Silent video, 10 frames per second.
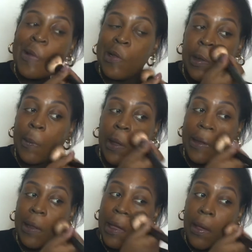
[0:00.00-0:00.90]
So I'm going
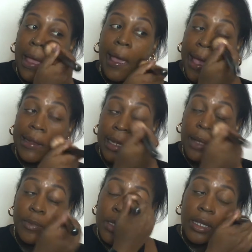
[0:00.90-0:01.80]
to go ahead and
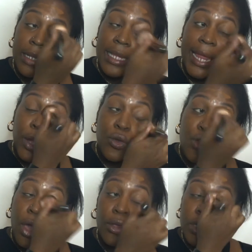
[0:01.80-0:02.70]
I'm just going to take
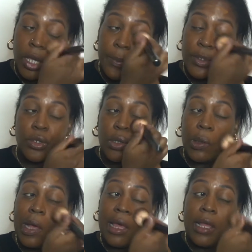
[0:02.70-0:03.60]
no time at
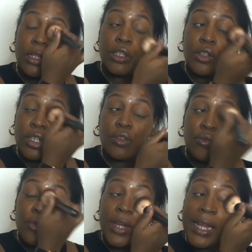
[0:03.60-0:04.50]
all to just
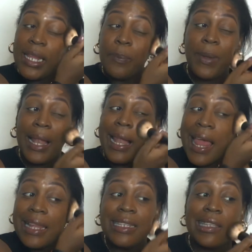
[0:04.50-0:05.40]
really
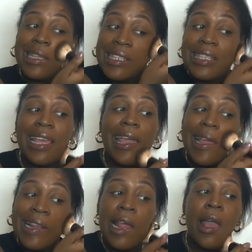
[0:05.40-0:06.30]
blend this
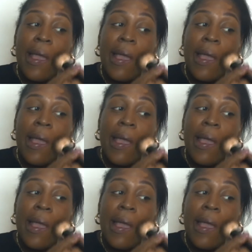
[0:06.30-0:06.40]
in.